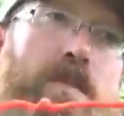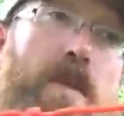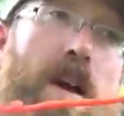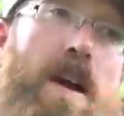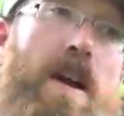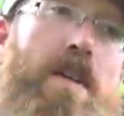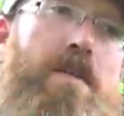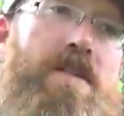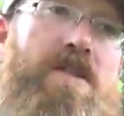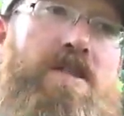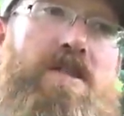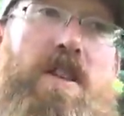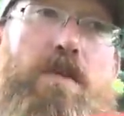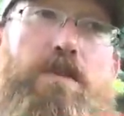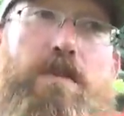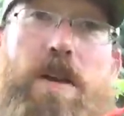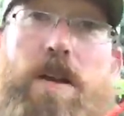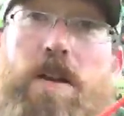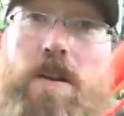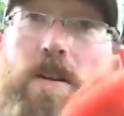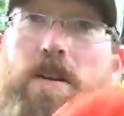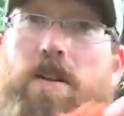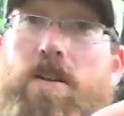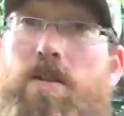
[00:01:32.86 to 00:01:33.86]
obviously
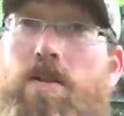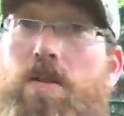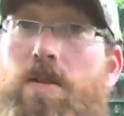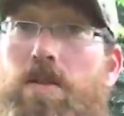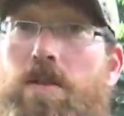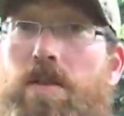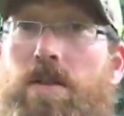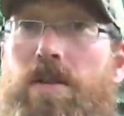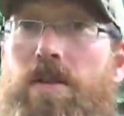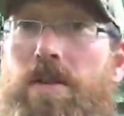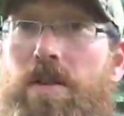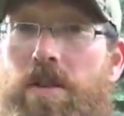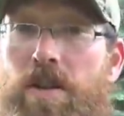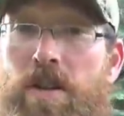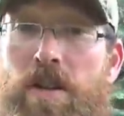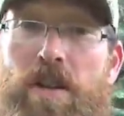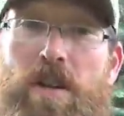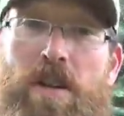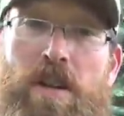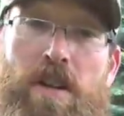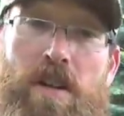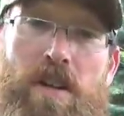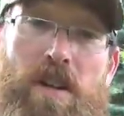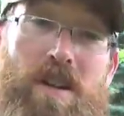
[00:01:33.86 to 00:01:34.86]
paracord.
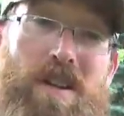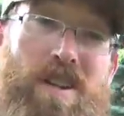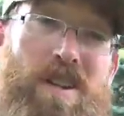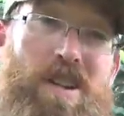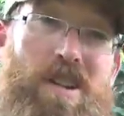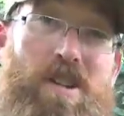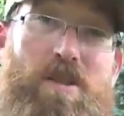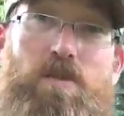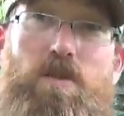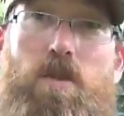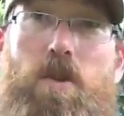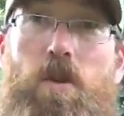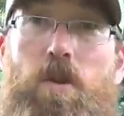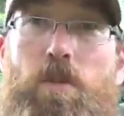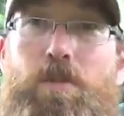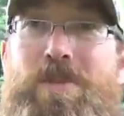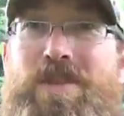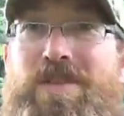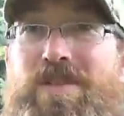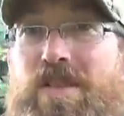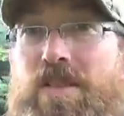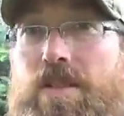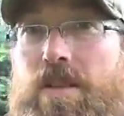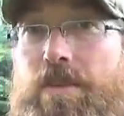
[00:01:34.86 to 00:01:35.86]
Rope
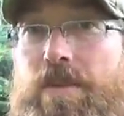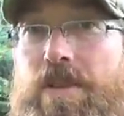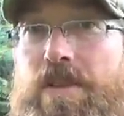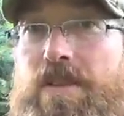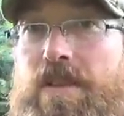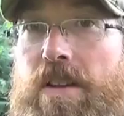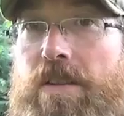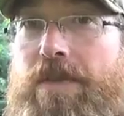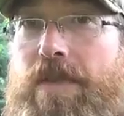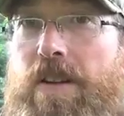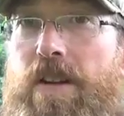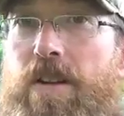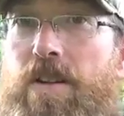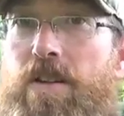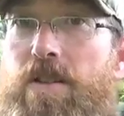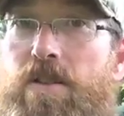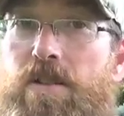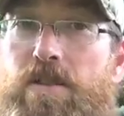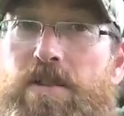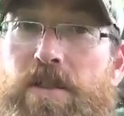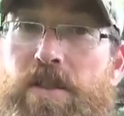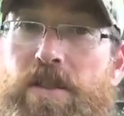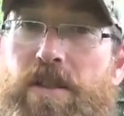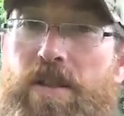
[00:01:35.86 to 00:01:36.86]
is a little bit
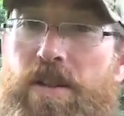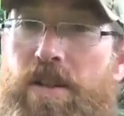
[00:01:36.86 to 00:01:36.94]
difficult.